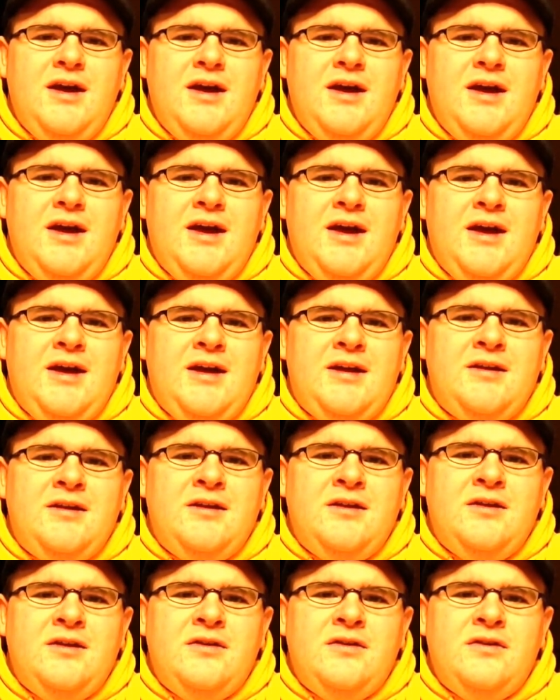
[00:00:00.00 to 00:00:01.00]

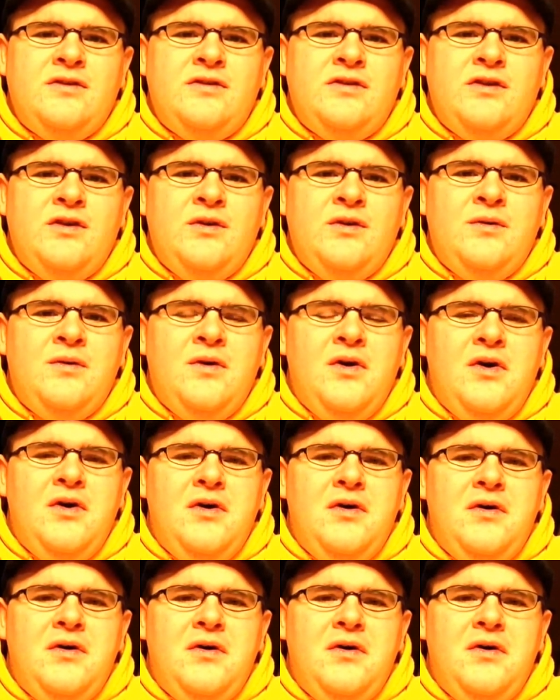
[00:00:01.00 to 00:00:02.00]
and so
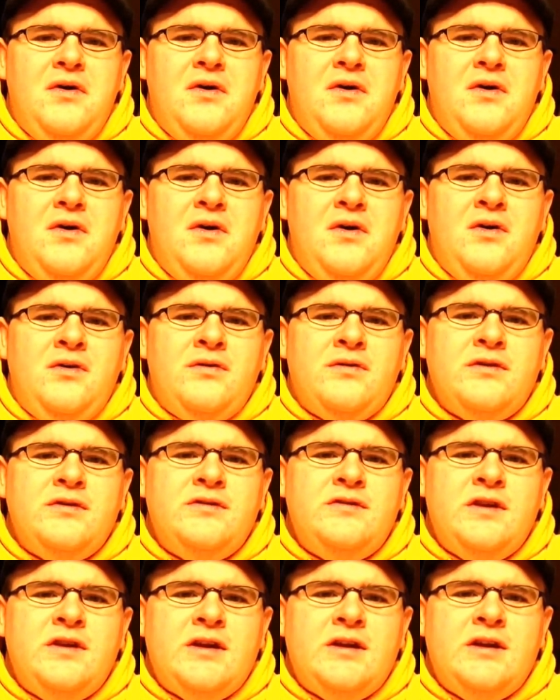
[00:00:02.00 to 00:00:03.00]

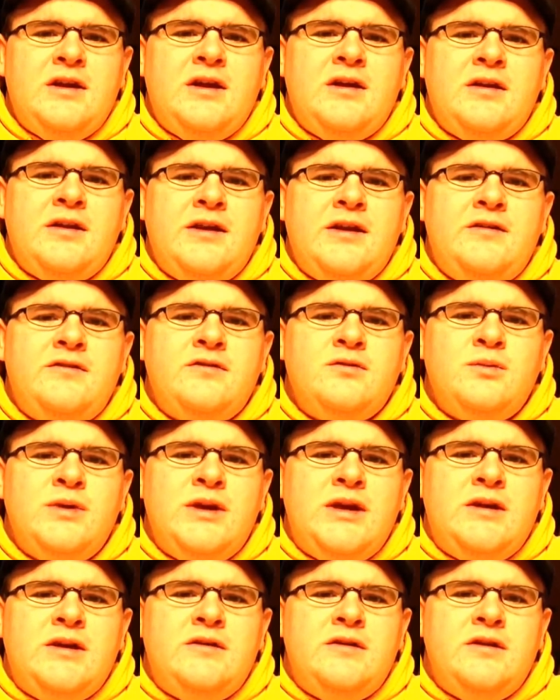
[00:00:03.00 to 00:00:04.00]
over-sickeningly
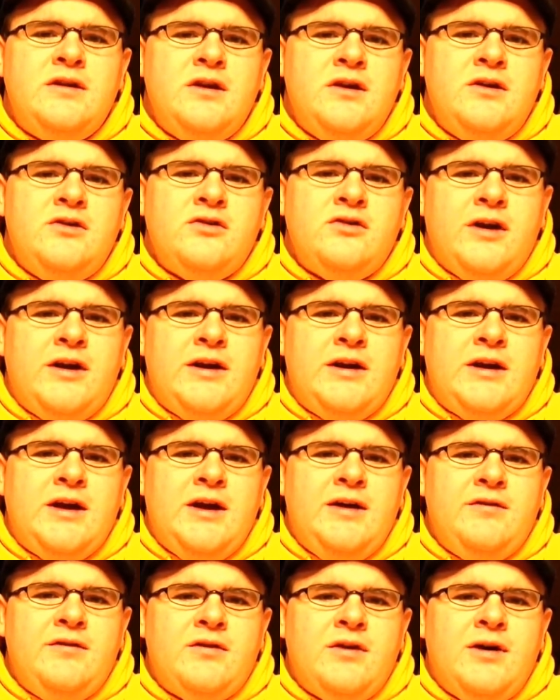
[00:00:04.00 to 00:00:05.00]
sweet, trying to
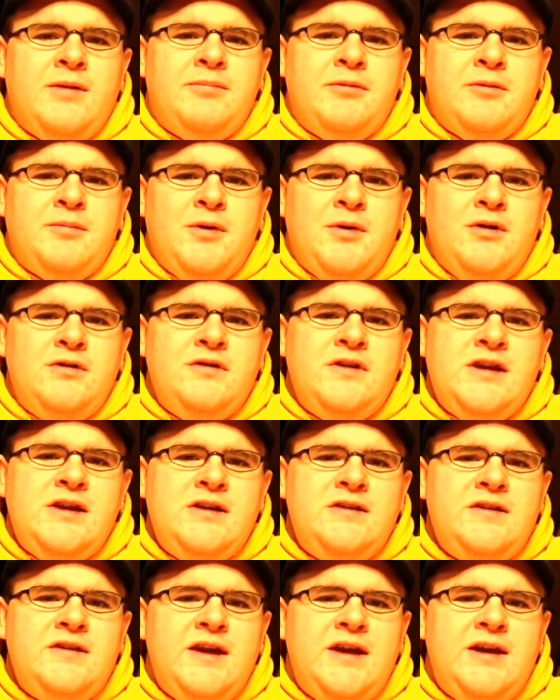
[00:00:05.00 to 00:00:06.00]
cover up the
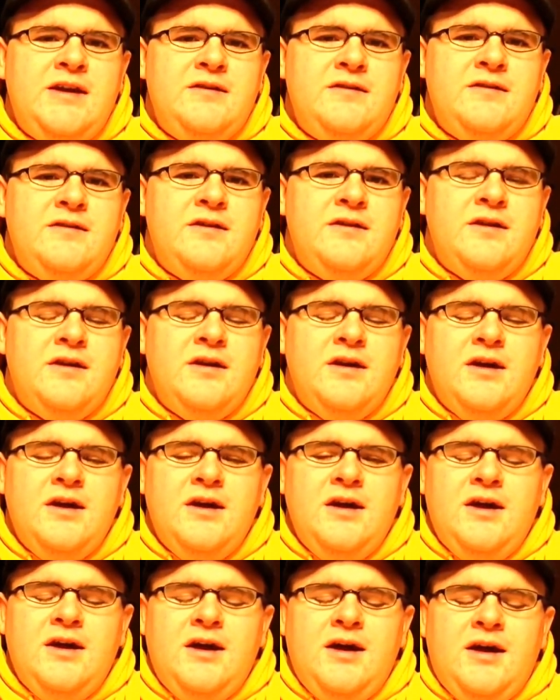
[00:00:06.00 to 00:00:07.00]
protein taste.
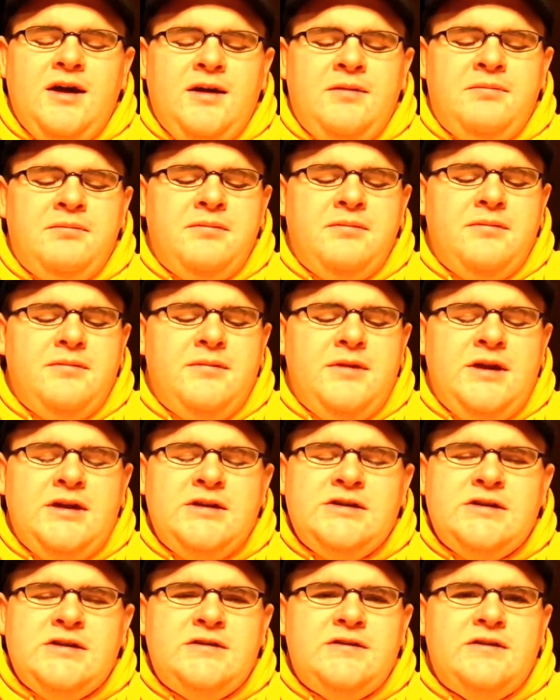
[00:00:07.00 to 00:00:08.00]

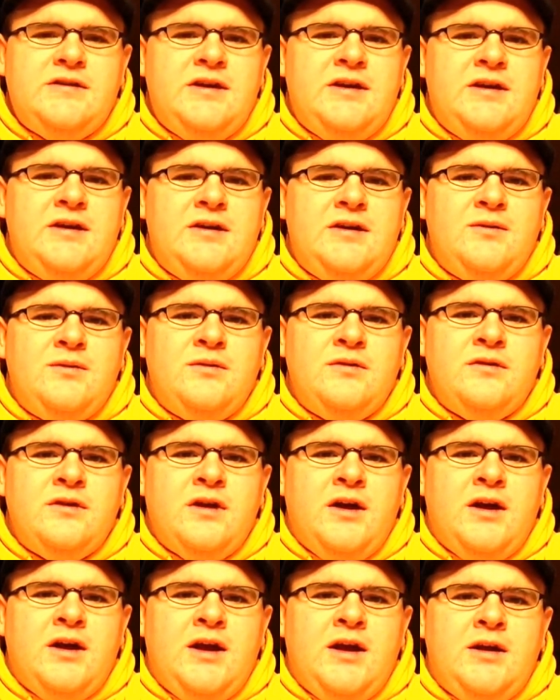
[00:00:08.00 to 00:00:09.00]
It was
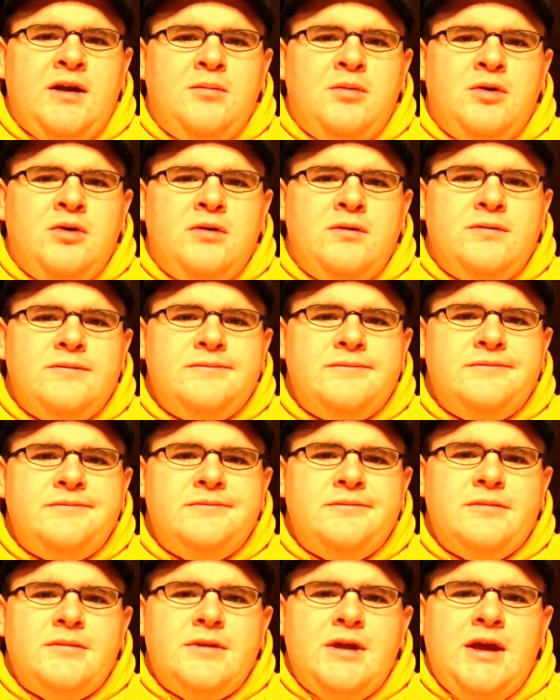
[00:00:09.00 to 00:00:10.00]
not edible.
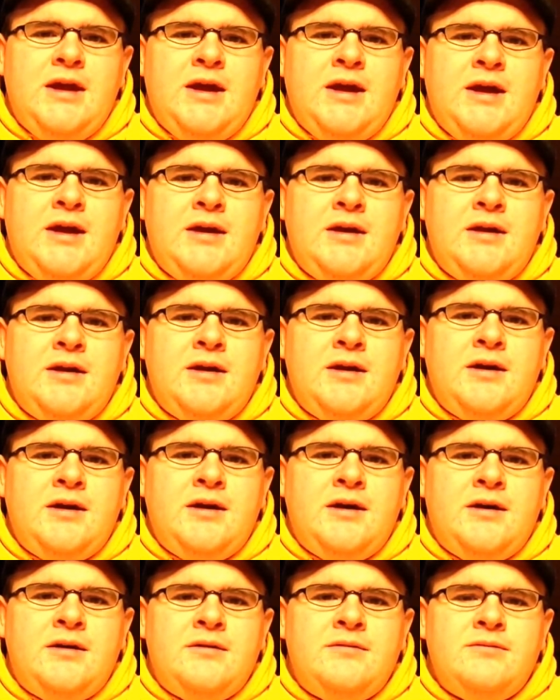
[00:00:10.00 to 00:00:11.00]
And
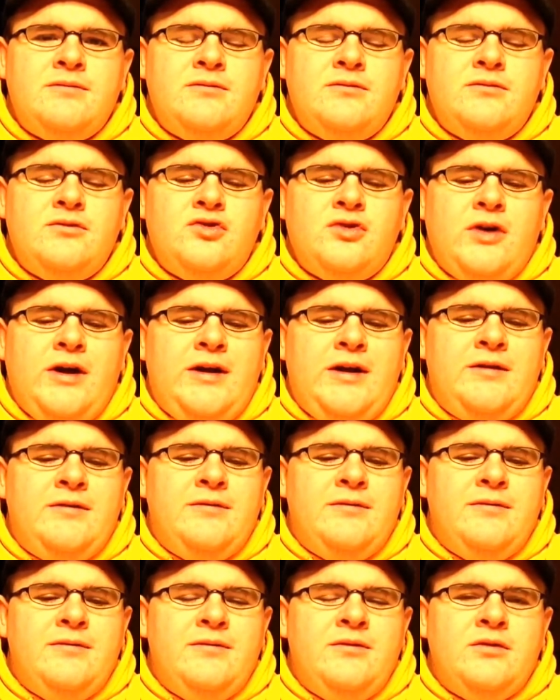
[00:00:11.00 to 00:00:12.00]

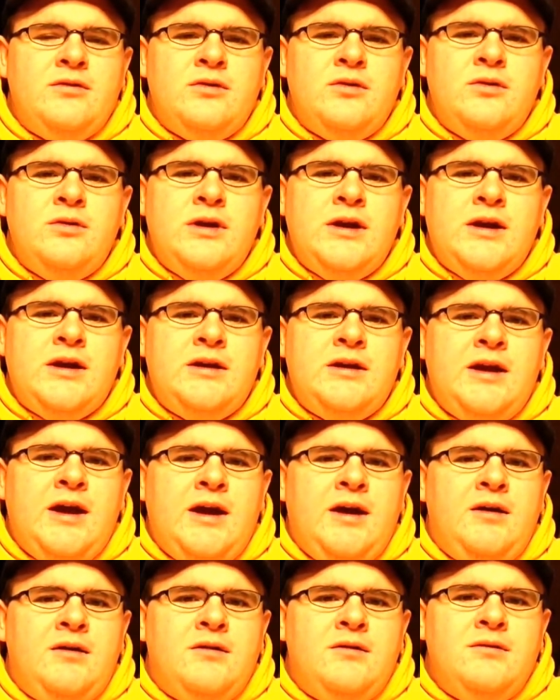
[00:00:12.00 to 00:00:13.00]
tried diluting it
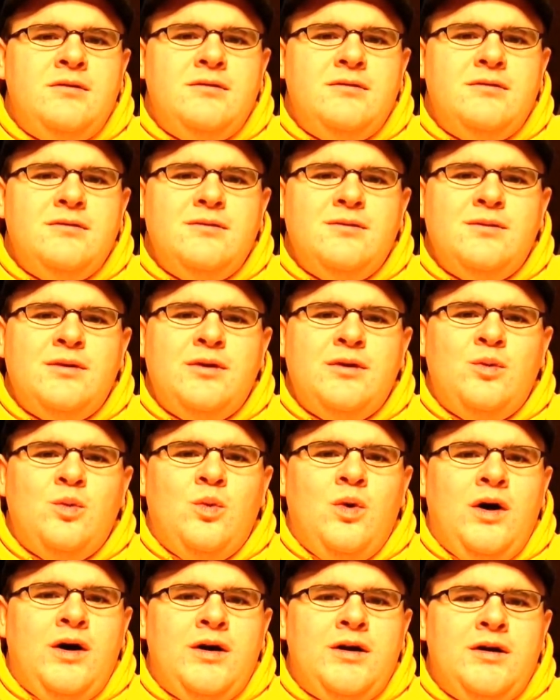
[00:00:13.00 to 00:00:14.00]
down with
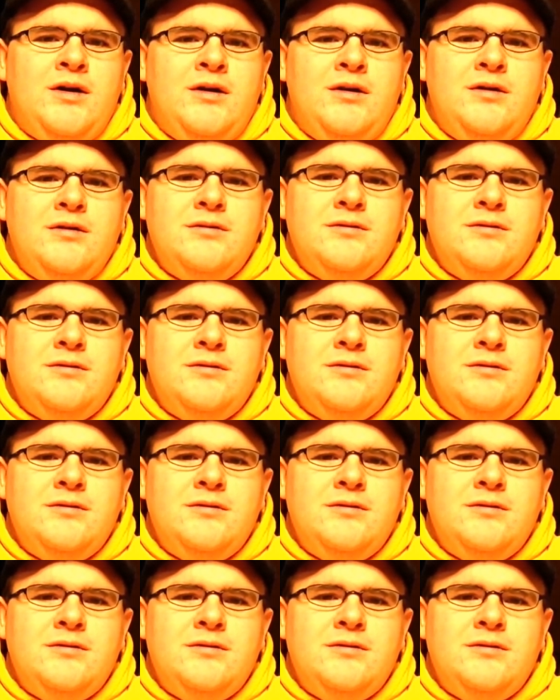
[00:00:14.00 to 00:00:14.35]
water,